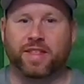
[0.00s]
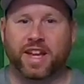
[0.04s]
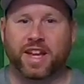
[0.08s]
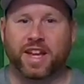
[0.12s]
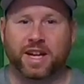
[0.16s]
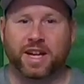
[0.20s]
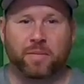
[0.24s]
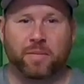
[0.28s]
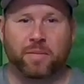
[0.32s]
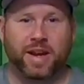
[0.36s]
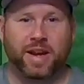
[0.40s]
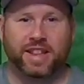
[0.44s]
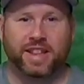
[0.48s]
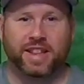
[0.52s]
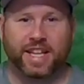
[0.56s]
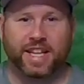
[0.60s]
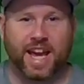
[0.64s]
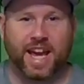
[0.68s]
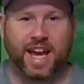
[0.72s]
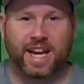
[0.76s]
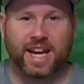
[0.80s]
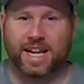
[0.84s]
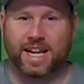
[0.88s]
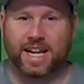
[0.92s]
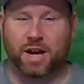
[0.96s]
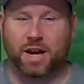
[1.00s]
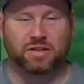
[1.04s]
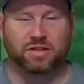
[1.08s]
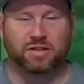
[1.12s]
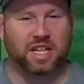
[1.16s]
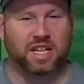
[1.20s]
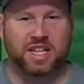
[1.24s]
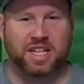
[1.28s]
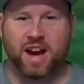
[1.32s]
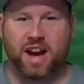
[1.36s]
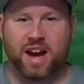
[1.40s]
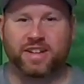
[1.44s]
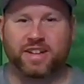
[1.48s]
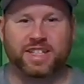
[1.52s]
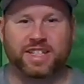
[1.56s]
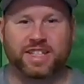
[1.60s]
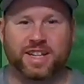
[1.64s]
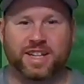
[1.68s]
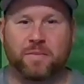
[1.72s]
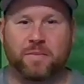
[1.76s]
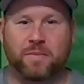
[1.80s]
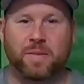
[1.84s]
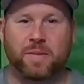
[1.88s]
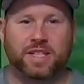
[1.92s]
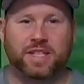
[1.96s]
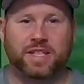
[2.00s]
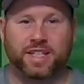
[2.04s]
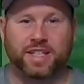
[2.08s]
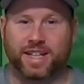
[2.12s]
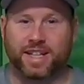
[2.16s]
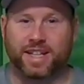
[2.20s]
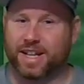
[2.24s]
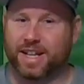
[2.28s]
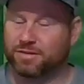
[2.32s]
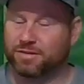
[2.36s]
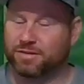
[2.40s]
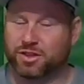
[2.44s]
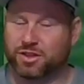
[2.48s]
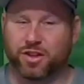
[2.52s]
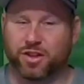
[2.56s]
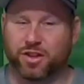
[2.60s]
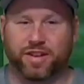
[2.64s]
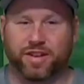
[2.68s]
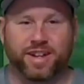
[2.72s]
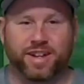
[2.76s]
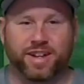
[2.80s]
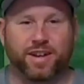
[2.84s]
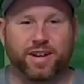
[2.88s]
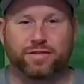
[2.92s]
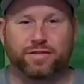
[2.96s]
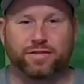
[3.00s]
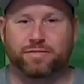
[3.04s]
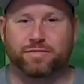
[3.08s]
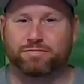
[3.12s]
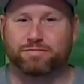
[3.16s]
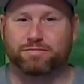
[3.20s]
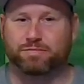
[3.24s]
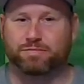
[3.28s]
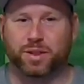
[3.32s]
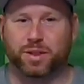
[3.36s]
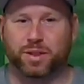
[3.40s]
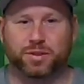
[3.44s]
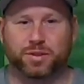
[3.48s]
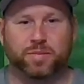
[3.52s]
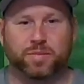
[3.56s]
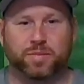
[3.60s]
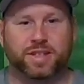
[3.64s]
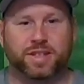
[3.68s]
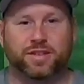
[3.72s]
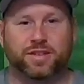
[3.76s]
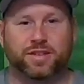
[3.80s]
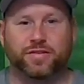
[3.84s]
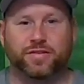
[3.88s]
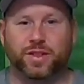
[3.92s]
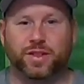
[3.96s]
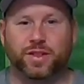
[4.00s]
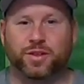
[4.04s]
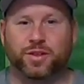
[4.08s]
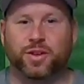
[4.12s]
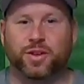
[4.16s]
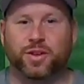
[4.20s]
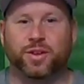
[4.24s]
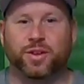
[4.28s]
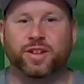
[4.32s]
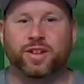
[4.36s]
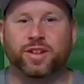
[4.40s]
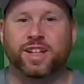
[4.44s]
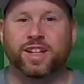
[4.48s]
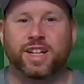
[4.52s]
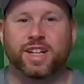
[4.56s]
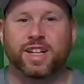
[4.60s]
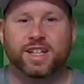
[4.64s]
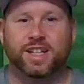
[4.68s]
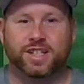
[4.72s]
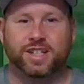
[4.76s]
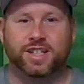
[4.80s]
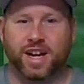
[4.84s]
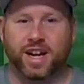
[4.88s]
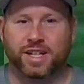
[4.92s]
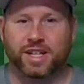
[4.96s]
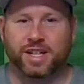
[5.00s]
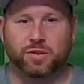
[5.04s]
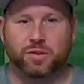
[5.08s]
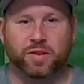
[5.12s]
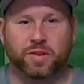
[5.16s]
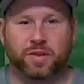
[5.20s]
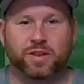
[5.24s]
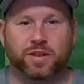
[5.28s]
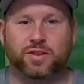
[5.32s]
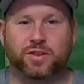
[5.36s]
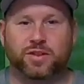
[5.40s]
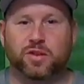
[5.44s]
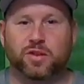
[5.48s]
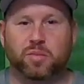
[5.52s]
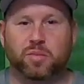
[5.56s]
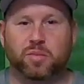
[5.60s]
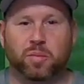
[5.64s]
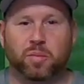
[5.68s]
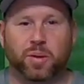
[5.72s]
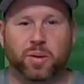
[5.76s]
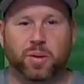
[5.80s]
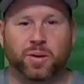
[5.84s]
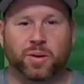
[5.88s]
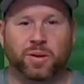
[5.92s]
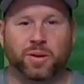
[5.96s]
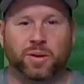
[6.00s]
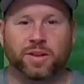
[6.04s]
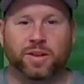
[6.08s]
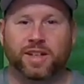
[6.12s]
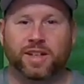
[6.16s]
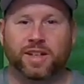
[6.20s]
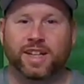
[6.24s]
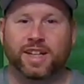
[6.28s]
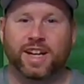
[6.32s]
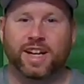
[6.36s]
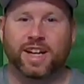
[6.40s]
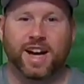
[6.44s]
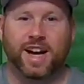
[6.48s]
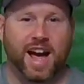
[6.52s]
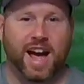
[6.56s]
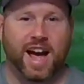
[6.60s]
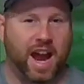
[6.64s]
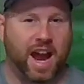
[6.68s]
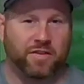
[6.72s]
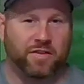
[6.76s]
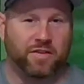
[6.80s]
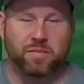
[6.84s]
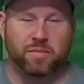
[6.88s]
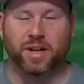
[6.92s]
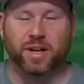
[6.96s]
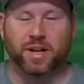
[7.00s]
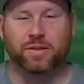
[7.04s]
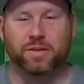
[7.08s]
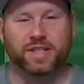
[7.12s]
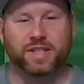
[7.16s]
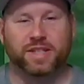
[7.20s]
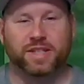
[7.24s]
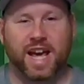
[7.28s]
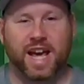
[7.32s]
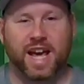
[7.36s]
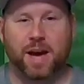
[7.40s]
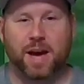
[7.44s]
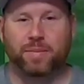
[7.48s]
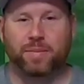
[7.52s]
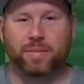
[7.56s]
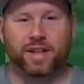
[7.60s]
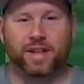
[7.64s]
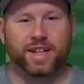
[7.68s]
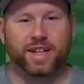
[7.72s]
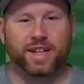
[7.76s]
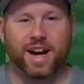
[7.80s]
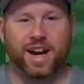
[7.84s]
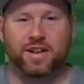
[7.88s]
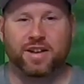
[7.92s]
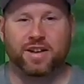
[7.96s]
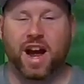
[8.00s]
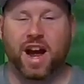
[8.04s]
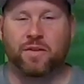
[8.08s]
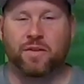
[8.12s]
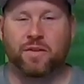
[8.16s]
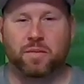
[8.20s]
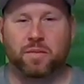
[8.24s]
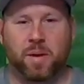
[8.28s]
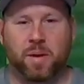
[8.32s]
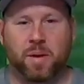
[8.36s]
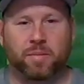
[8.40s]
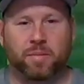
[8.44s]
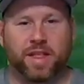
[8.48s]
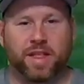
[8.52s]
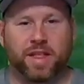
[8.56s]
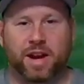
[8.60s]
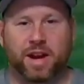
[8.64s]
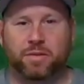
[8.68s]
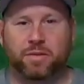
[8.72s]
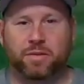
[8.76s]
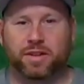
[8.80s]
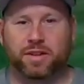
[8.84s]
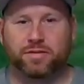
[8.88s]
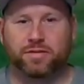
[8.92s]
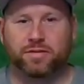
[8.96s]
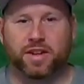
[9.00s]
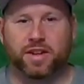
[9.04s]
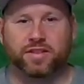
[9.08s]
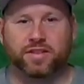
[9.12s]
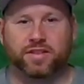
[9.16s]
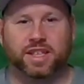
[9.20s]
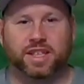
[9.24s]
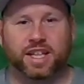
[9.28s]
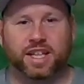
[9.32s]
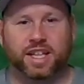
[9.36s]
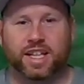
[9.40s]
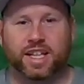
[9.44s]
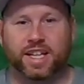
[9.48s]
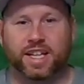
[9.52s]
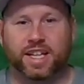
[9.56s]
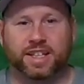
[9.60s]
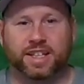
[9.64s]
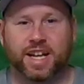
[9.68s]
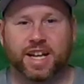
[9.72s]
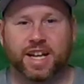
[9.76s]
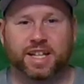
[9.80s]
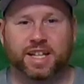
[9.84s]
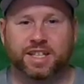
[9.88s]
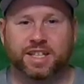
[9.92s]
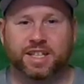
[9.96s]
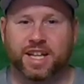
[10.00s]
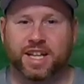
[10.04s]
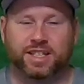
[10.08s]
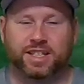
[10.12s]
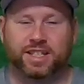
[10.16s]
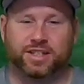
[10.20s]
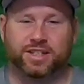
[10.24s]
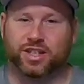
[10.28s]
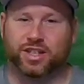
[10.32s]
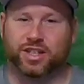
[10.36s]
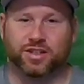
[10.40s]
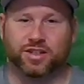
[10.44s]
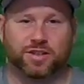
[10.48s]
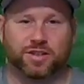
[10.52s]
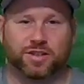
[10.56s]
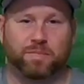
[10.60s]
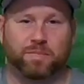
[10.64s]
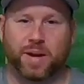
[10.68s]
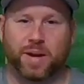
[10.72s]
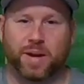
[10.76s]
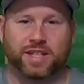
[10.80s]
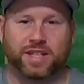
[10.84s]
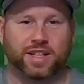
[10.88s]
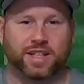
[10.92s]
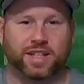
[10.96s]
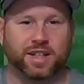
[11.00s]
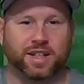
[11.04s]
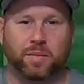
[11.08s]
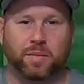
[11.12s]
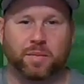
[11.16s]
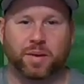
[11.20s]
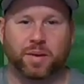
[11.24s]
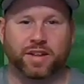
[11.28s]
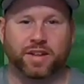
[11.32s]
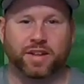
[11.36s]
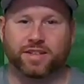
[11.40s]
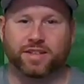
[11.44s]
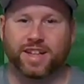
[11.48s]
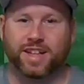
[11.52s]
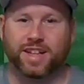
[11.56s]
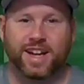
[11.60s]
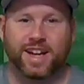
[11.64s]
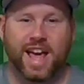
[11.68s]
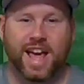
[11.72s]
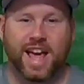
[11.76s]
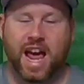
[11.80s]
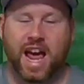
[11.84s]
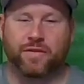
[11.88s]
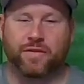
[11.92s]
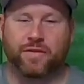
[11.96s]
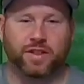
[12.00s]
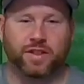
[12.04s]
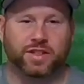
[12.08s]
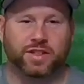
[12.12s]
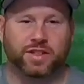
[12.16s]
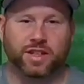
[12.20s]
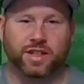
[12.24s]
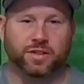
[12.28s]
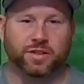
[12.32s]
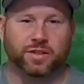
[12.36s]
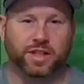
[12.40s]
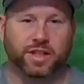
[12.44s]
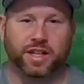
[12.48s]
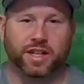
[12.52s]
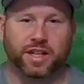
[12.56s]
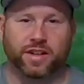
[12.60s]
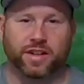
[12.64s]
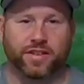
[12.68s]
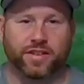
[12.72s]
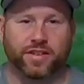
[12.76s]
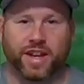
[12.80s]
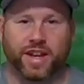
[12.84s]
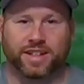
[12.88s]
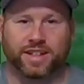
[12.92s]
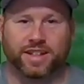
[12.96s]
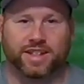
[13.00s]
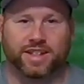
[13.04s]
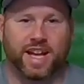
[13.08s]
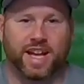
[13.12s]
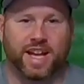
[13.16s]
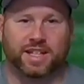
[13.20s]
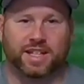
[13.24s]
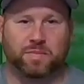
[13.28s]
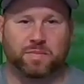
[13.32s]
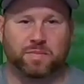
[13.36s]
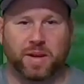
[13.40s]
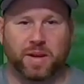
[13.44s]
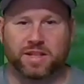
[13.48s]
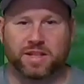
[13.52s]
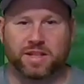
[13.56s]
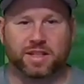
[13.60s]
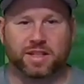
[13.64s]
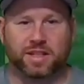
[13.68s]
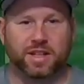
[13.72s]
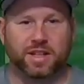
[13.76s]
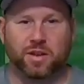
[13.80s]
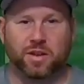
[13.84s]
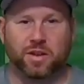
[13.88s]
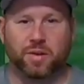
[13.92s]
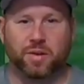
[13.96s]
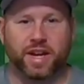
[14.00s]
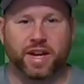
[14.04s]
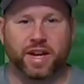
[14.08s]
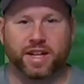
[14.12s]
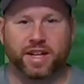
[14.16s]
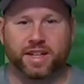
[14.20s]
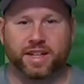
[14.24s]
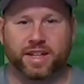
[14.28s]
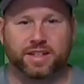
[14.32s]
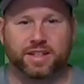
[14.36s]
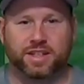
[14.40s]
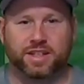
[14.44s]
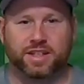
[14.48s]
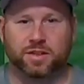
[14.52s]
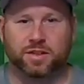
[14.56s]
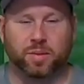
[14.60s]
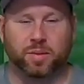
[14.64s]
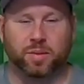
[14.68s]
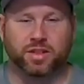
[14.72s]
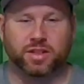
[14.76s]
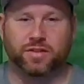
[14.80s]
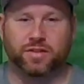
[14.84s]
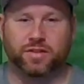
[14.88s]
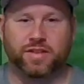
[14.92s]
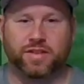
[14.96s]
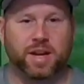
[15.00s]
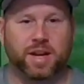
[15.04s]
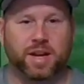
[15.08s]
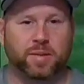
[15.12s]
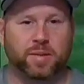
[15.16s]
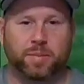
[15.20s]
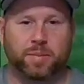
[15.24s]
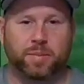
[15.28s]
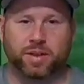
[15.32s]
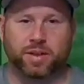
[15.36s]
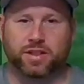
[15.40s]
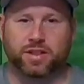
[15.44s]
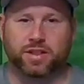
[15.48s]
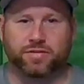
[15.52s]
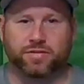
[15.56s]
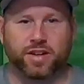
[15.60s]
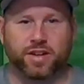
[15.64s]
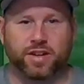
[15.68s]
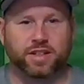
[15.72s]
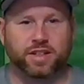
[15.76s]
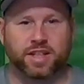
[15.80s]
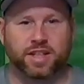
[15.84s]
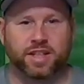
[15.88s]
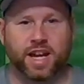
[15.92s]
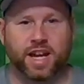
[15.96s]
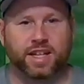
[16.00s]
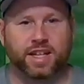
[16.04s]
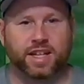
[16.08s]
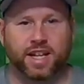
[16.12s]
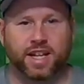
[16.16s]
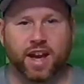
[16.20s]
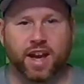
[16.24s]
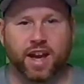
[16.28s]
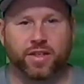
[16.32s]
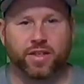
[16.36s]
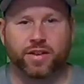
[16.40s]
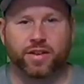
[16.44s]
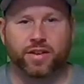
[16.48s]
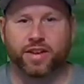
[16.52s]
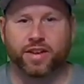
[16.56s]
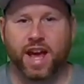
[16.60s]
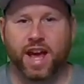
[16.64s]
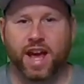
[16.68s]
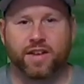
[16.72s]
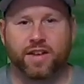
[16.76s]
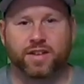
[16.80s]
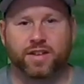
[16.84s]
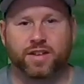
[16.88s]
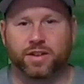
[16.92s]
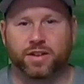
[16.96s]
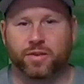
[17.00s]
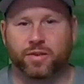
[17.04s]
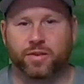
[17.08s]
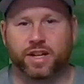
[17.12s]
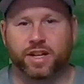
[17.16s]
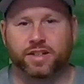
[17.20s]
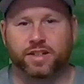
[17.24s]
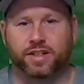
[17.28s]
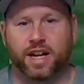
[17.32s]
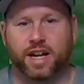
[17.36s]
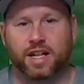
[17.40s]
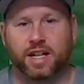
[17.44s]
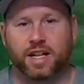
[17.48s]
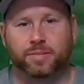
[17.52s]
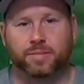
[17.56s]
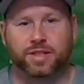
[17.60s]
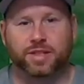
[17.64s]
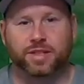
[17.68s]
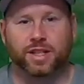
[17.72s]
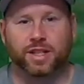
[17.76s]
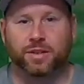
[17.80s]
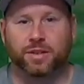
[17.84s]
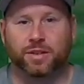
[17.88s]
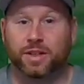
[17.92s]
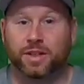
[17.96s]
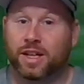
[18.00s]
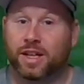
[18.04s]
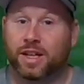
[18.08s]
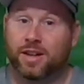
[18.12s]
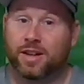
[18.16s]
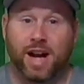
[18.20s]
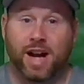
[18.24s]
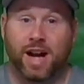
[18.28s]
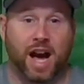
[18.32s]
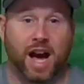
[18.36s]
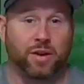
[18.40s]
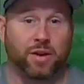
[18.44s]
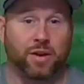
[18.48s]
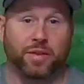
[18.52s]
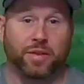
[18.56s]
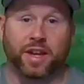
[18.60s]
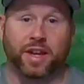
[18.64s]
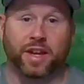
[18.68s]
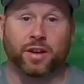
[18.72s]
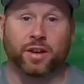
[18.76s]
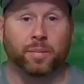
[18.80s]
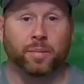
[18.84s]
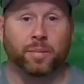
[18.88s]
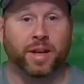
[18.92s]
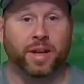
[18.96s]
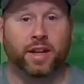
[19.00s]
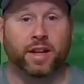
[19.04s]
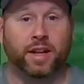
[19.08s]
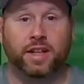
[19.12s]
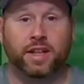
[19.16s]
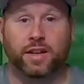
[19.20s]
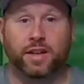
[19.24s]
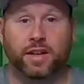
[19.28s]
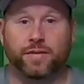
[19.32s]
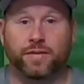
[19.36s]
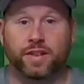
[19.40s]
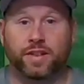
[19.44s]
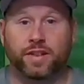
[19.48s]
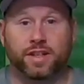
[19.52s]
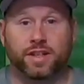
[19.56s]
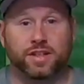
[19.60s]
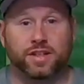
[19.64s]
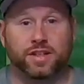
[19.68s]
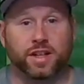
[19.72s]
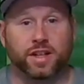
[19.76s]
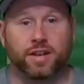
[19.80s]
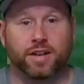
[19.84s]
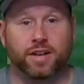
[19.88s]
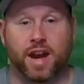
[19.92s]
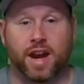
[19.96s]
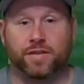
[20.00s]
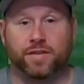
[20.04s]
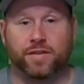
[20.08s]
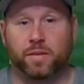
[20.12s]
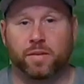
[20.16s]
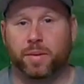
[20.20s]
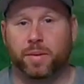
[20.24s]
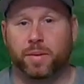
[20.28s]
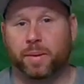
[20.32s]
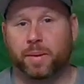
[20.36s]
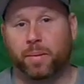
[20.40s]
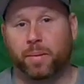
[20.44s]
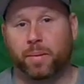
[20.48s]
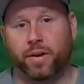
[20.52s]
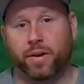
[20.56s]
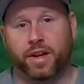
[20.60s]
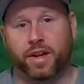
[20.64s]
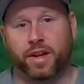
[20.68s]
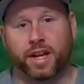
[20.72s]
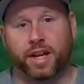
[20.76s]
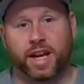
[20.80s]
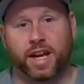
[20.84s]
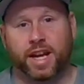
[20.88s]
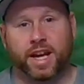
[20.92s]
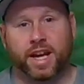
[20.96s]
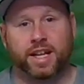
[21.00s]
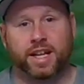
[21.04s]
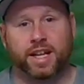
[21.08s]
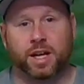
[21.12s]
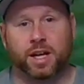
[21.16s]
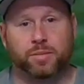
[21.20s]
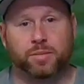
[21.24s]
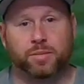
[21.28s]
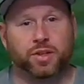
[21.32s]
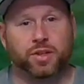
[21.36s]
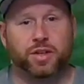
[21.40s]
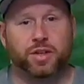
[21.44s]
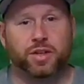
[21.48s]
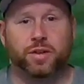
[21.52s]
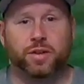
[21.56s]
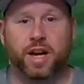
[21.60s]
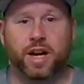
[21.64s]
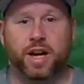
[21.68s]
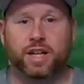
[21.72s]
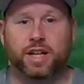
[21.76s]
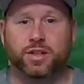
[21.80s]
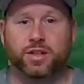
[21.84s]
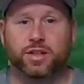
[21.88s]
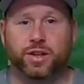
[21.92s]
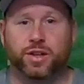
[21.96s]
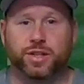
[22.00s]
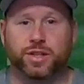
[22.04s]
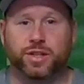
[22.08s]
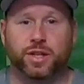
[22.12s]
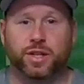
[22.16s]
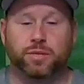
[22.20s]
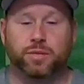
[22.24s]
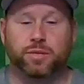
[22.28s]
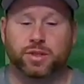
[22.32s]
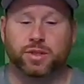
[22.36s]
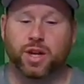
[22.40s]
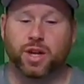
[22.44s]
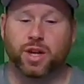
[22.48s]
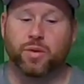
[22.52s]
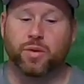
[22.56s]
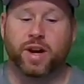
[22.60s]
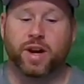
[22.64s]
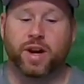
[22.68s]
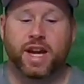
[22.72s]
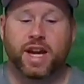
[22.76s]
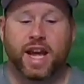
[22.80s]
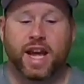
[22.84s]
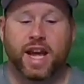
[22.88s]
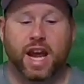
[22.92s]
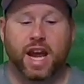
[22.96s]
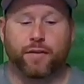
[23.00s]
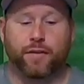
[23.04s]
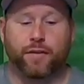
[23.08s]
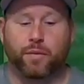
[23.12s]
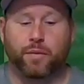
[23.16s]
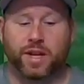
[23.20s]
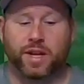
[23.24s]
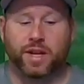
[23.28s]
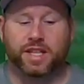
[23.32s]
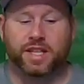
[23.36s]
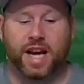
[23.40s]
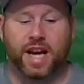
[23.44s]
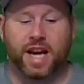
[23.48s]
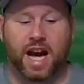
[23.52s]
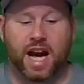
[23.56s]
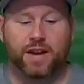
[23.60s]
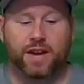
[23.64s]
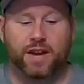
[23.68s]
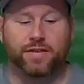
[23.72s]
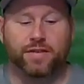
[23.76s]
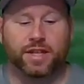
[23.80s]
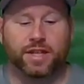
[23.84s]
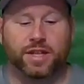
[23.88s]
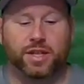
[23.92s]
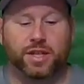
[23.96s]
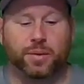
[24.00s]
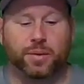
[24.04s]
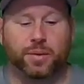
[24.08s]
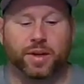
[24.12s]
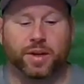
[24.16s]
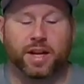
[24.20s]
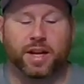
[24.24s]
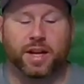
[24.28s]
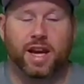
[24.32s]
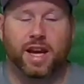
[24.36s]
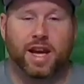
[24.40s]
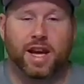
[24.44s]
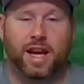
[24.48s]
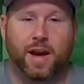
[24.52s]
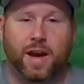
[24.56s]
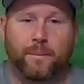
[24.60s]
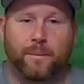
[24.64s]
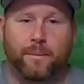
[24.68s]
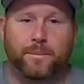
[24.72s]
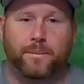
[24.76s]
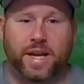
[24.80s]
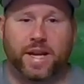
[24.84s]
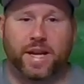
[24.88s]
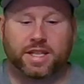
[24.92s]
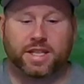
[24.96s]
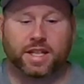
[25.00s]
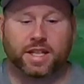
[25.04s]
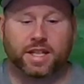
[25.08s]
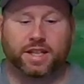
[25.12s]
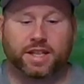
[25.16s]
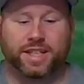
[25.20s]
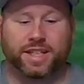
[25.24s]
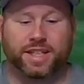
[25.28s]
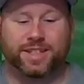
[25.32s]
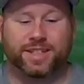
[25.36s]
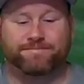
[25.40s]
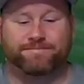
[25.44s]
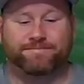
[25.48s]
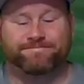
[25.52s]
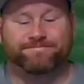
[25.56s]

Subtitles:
gonna make the kick? And I was like, no, he's going to miss it. And sure enough, Bills missed the field goal. Giants win the Super Bowl. Everybody was happy. I remember that one vividly, and it's just basically been every single year that's basically the way it is a bunch of family, bunch of friends getting together and having a great time. So I don't think it'll be any different this year, having a big party again. And I'm sure you guys are too. So if we dive into it, basically,